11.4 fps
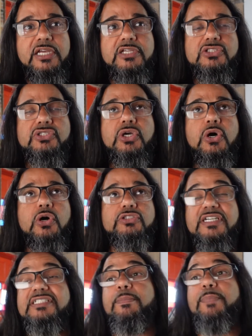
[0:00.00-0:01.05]
So
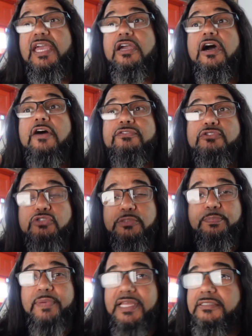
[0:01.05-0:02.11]
does it pay off to
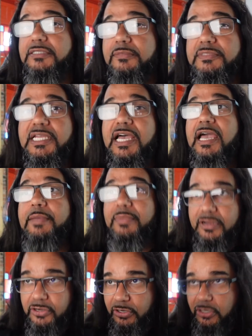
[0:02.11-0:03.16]
spend some time
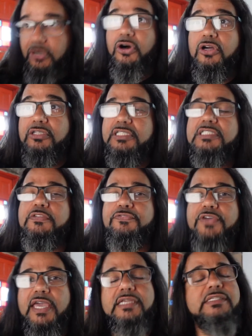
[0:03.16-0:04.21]
on this
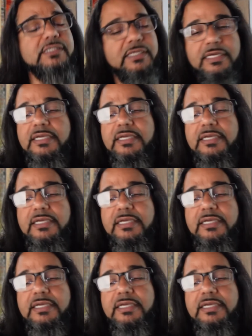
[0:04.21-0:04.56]
phase?